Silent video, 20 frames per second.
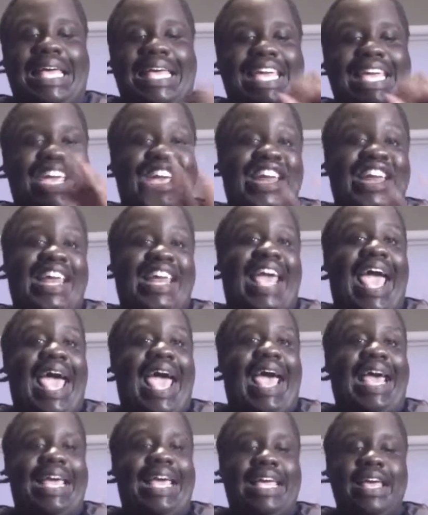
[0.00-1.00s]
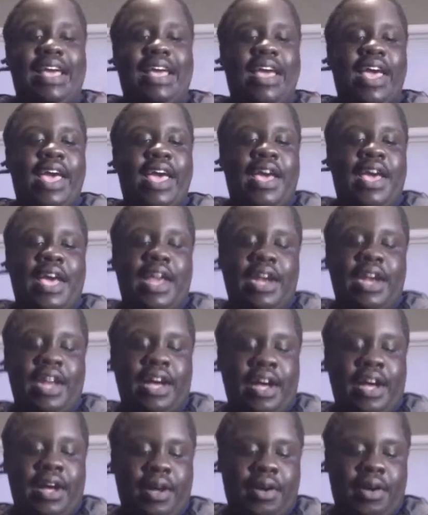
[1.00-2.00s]
You're gonna gag, and
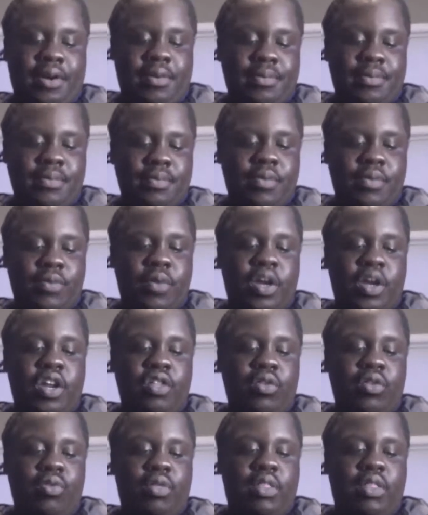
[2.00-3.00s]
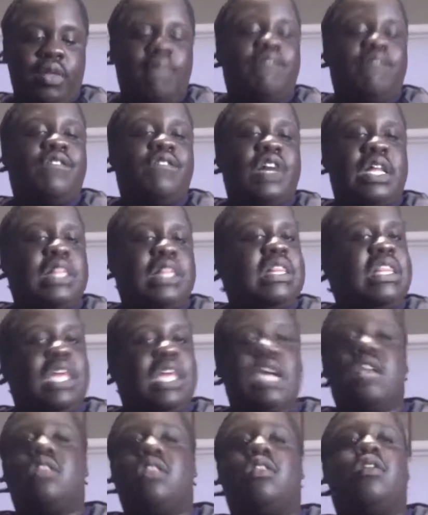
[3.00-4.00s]
we're gonna do some fun
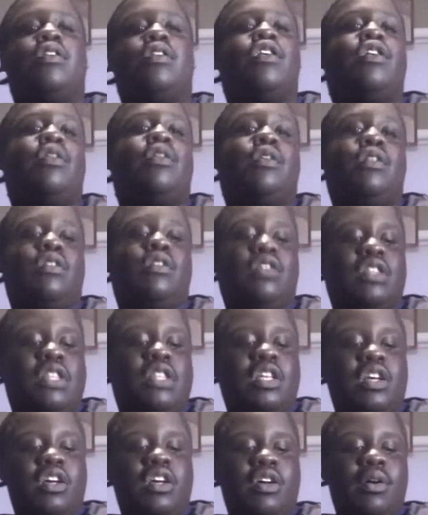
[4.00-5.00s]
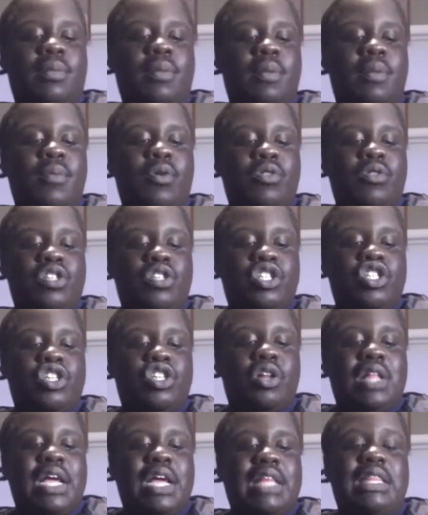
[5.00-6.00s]
things to promote the show.
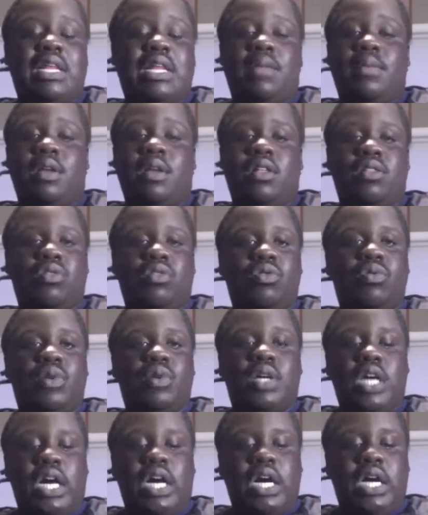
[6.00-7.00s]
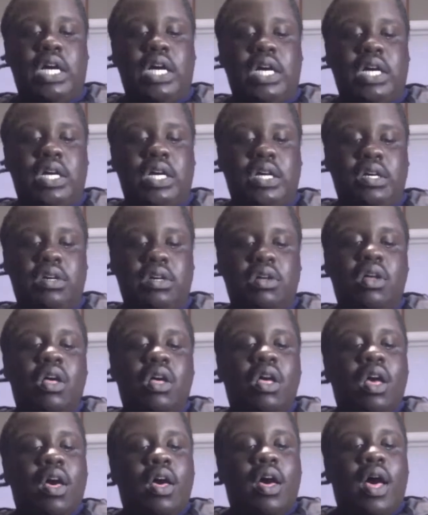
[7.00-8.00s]
Like I said, I'm gonna do a
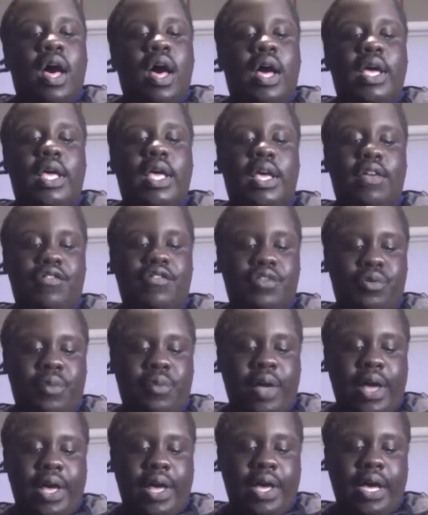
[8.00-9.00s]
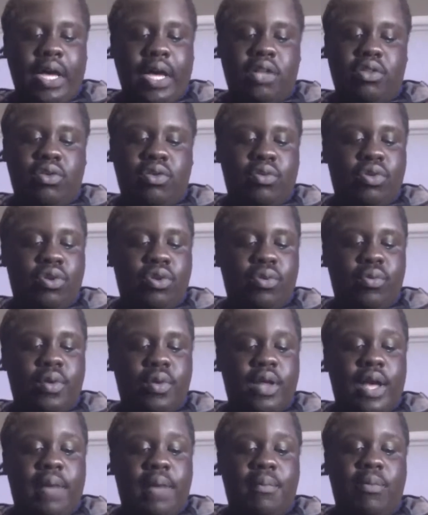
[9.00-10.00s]
giveaway. I don't know
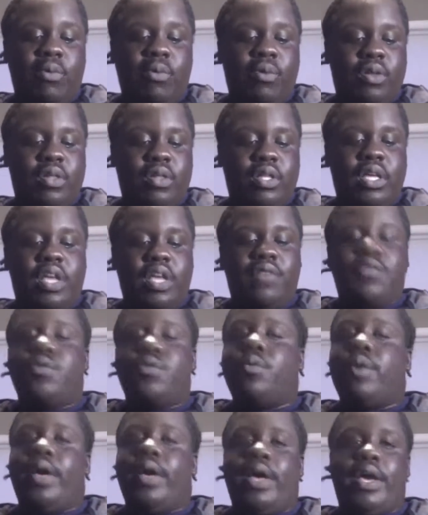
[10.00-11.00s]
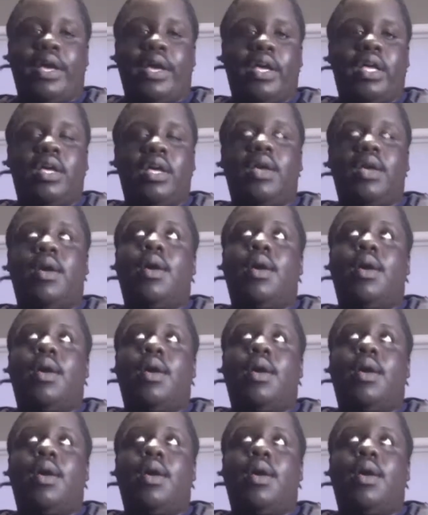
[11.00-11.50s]
what I'm going to give away,